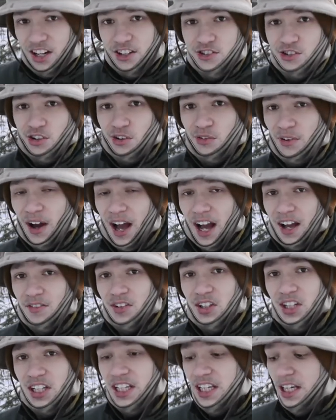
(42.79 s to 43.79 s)
of
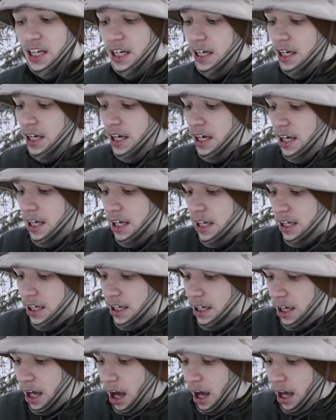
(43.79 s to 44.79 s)
survivally
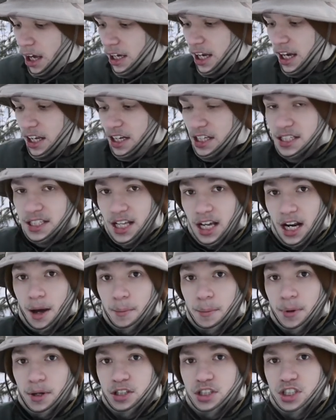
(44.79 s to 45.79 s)
uh, kind of
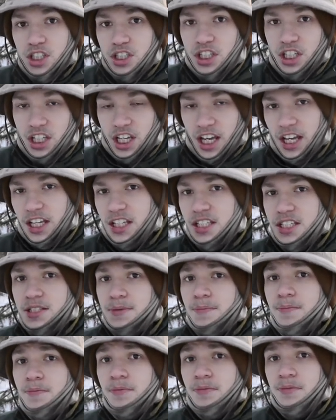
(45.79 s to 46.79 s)
setup, just in case.
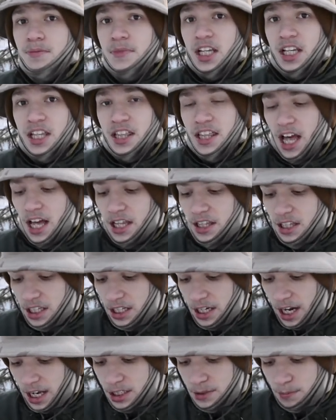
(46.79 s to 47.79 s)
Then
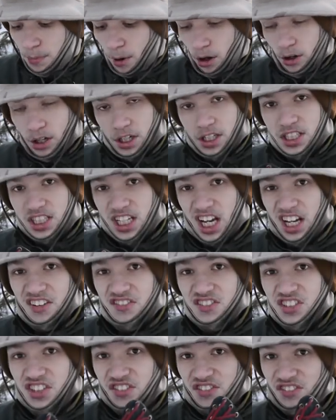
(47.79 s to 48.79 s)
the next part is kind
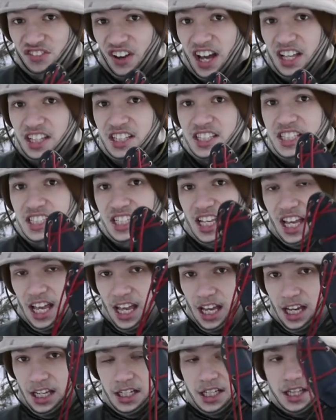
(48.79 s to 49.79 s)
of defense,
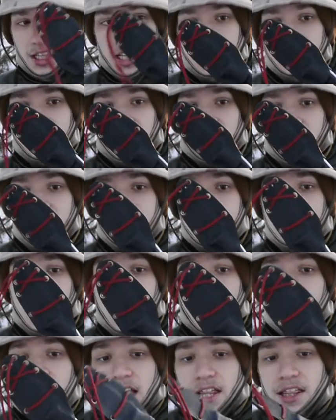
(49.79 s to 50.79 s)
and this is
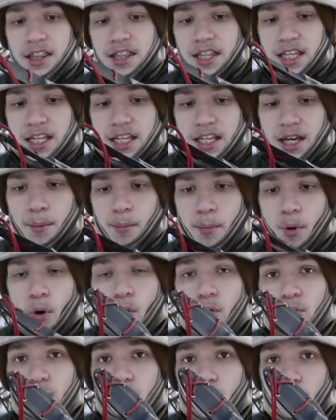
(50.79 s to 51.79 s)
the
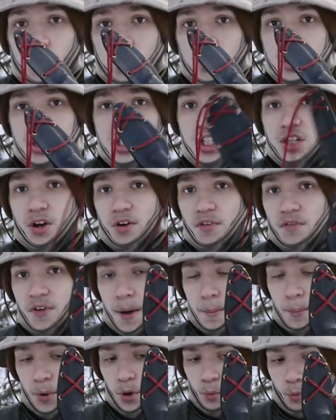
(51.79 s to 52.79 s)
Pull Force
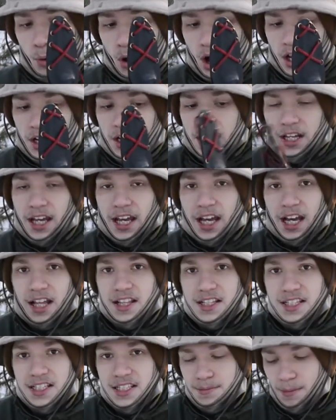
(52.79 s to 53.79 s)
November one. And
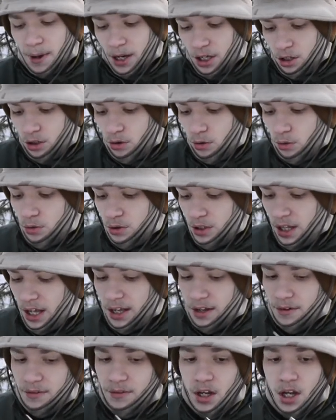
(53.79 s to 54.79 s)
this is my good old
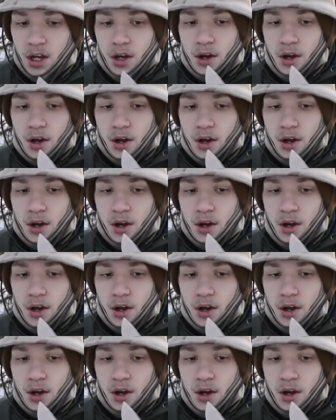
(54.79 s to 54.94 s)
knife